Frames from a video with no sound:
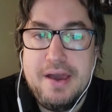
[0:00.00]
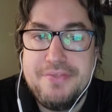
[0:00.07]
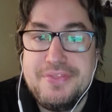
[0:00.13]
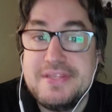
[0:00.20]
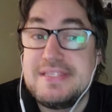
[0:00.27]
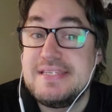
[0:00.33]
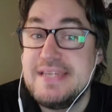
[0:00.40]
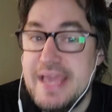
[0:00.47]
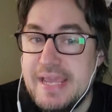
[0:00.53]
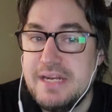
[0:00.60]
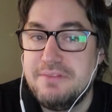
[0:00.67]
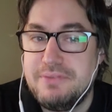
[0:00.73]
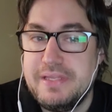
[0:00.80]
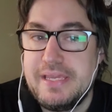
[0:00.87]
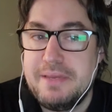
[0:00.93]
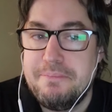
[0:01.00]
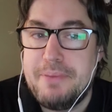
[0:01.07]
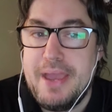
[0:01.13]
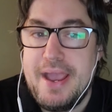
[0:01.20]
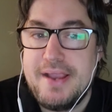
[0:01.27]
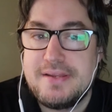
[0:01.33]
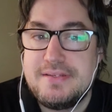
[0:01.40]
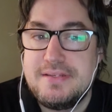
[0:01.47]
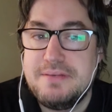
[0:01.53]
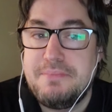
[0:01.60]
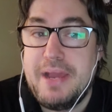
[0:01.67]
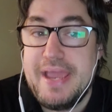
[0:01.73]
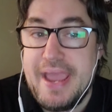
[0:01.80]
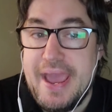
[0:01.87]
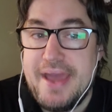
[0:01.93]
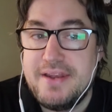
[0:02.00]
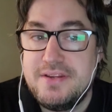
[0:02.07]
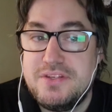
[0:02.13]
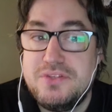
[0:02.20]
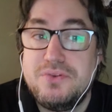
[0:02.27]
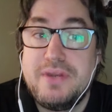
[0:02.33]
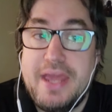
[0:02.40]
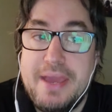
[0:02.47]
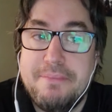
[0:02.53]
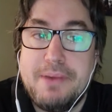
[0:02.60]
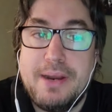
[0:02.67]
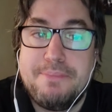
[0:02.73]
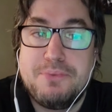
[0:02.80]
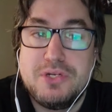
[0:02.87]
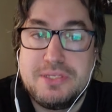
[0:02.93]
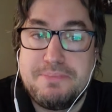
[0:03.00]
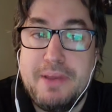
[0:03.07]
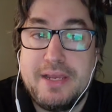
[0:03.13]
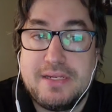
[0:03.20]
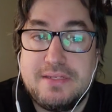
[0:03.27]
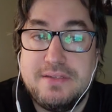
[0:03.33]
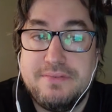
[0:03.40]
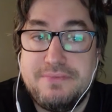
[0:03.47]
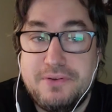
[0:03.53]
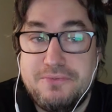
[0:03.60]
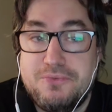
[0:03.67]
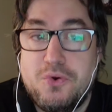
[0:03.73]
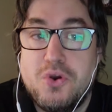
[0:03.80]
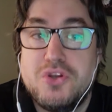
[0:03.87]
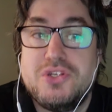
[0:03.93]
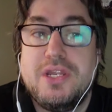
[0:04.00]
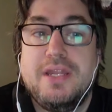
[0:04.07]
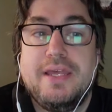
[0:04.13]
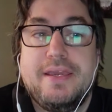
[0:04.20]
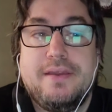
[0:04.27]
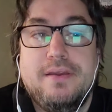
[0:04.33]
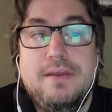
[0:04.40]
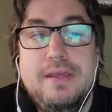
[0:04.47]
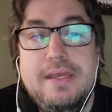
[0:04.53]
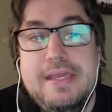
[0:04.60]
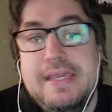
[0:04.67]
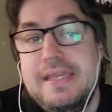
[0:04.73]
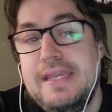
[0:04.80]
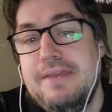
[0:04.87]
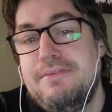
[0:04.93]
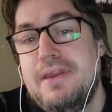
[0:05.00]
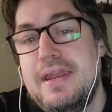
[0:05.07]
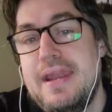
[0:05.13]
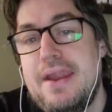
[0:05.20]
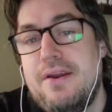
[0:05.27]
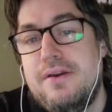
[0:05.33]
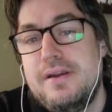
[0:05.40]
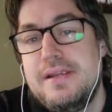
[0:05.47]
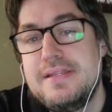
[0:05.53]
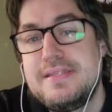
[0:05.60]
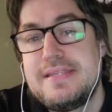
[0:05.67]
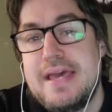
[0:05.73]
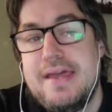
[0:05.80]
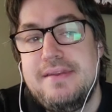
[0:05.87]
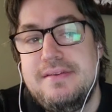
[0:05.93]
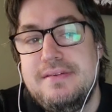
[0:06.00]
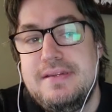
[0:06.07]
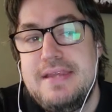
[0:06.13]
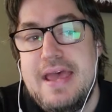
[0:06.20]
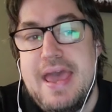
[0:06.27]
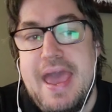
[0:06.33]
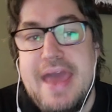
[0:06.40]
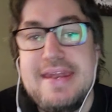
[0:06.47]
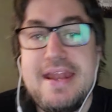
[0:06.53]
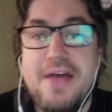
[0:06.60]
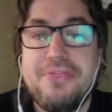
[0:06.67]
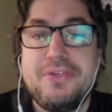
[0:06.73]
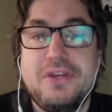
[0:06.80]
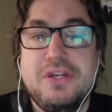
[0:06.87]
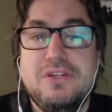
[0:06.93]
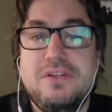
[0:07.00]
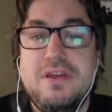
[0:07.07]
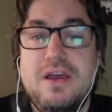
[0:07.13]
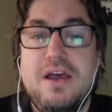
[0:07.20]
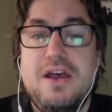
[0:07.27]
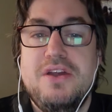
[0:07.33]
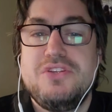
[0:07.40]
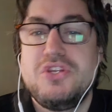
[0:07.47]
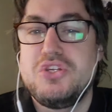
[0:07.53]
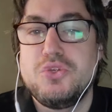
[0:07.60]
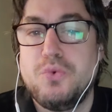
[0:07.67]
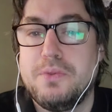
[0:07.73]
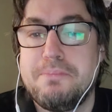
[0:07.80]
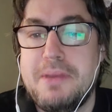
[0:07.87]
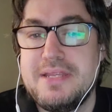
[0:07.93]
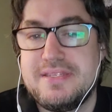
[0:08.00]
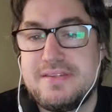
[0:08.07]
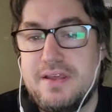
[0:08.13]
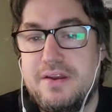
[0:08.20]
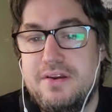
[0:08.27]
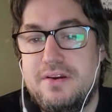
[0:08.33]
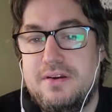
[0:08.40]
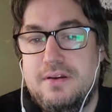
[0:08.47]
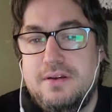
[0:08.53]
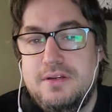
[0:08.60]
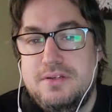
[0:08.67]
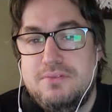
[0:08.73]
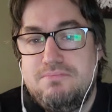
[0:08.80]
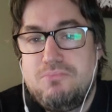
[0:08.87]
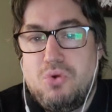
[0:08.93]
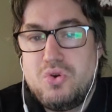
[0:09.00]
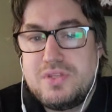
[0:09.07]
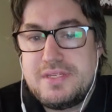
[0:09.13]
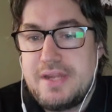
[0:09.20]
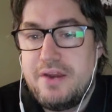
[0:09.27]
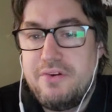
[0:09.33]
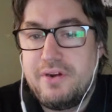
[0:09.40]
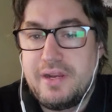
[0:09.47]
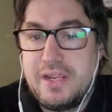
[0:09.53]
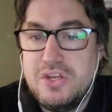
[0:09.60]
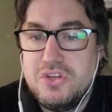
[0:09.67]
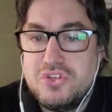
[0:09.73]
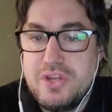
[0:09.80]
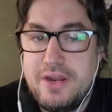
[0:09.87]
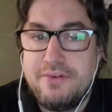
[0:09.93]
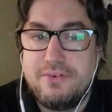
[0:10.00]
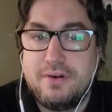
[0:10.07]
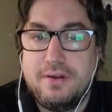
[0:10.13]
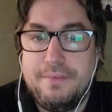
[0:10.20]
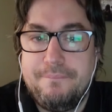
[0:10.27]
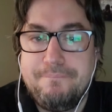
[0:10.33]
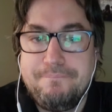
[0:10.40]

This negatively impacted my attitude and my perspective, unfortunately, even in areas that had nothing to do with my stutter or stuttering in general.